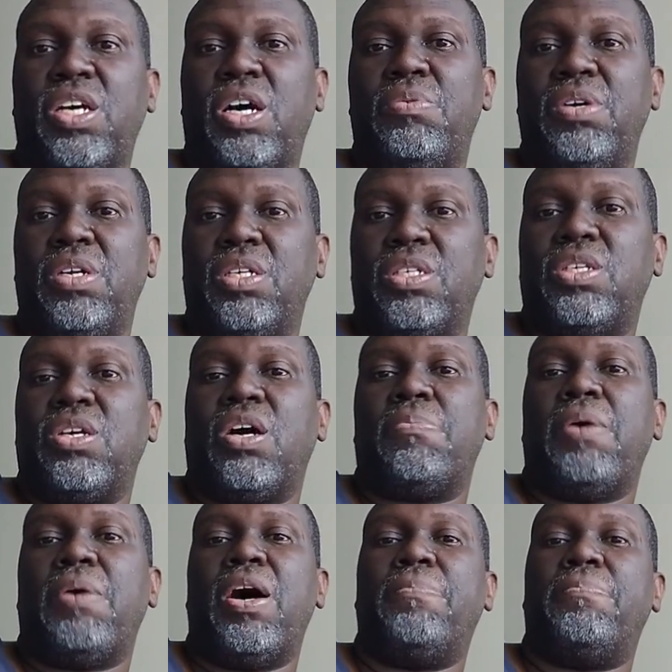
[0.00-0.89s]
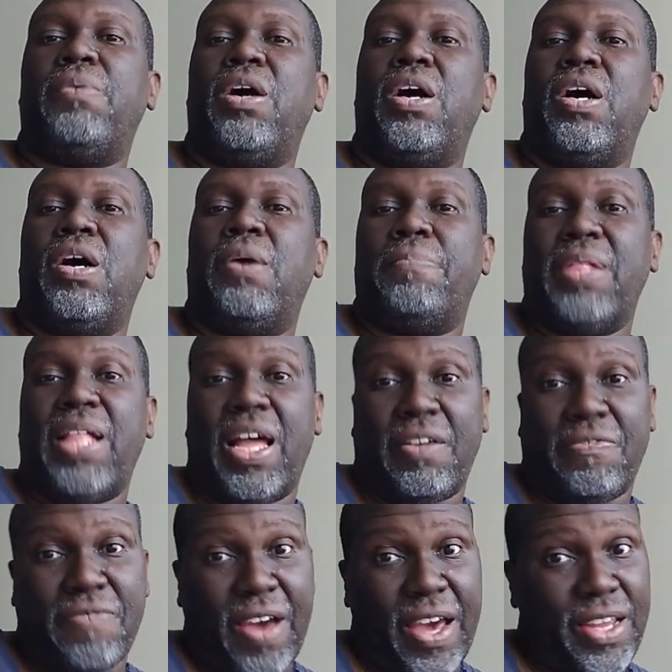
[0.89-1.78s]
want to talk about um, black
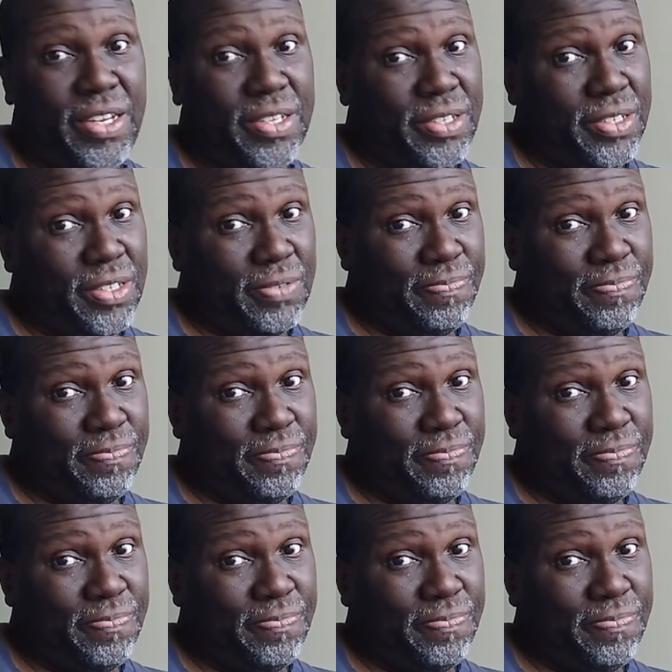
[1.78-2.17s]
fighters.